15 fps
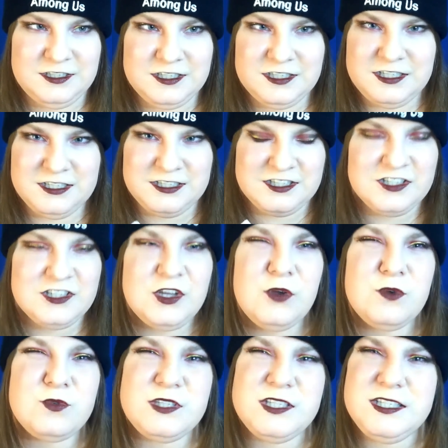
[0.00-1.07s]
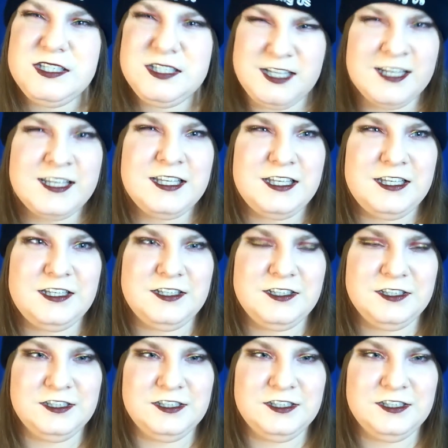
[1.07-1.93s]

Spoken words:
it's so sticky.